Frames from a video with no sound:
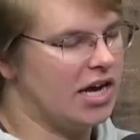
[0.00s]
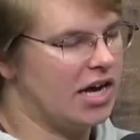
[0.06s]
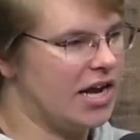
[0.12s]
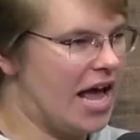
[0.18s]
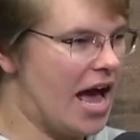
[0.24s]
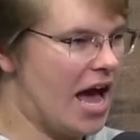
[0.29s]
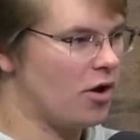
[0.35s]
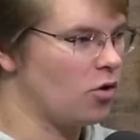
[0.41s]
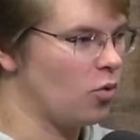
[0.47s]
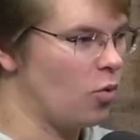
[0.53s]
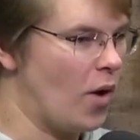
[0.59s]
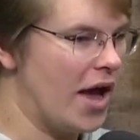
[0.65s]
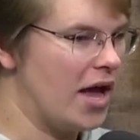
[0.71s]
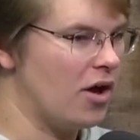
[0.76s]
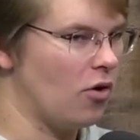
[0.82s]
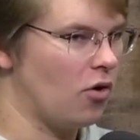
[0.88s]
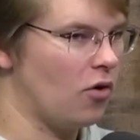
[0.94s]
kind of had her
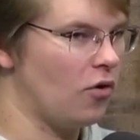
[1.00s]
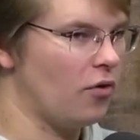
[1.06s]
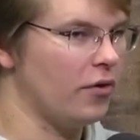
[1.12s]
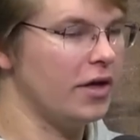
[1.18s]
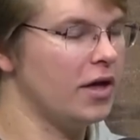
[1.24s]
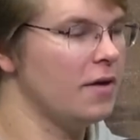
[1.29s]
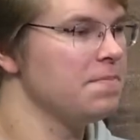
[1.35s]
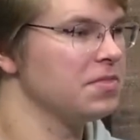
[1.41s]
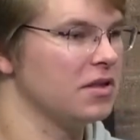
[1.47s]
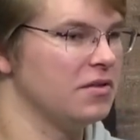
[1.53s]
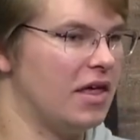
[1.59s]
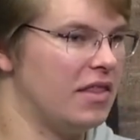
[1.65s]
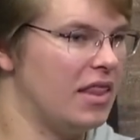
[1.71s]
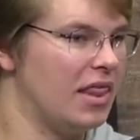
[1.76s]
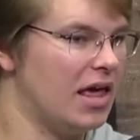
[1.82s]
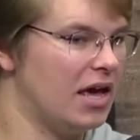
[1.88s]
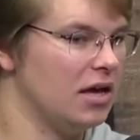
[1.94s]
way early, and
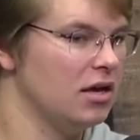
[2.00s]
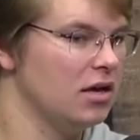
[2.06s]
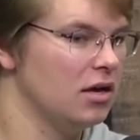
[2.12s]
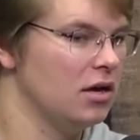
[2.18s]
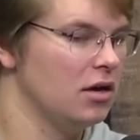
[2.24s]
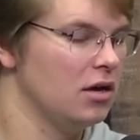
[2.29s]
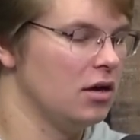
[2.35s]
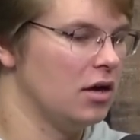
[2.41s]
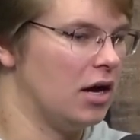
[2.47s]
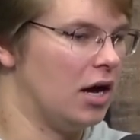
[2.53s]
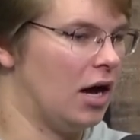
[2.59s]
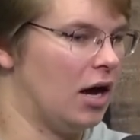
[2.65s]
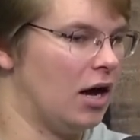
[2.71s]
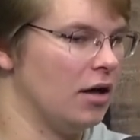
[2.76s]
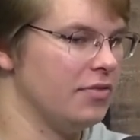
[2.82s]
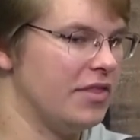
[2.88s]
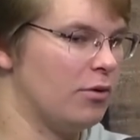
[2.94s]
then
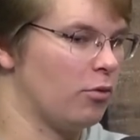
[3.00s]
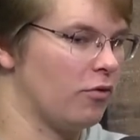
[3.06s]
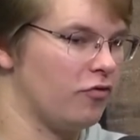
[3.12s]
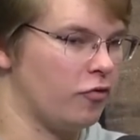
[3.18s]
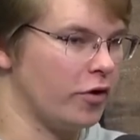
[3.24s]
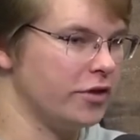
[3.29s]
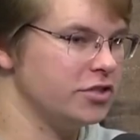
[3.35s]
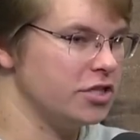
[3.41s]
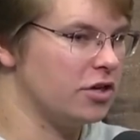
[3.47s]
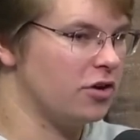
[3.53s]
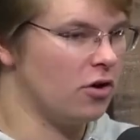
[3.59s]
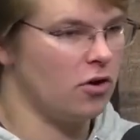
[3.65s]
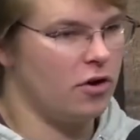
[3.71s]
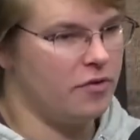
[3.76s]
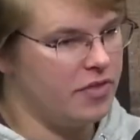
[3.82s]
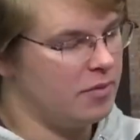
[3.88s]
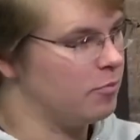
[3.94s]
they were fronting
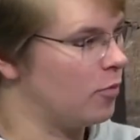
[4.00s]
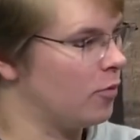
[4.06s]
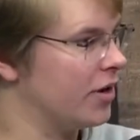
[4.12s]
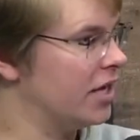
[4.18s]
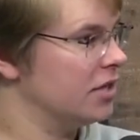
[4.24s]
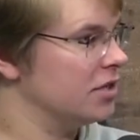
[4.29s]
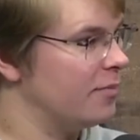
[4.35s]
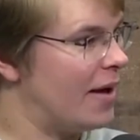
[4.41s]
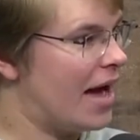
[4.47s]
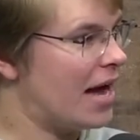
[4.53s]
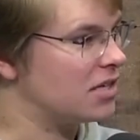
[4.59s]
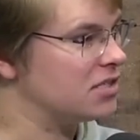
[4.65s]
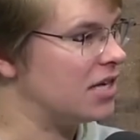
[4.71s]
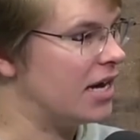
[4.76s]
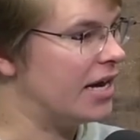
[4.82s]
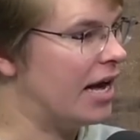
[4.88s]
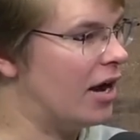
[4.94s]
her and then bringing the
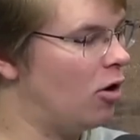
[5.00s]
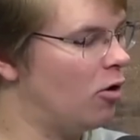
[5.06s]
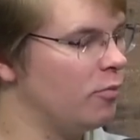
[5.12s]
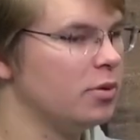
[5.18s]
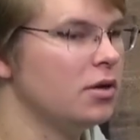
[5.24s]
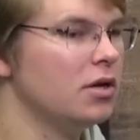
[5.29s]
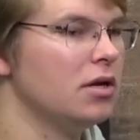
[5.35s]
backside help.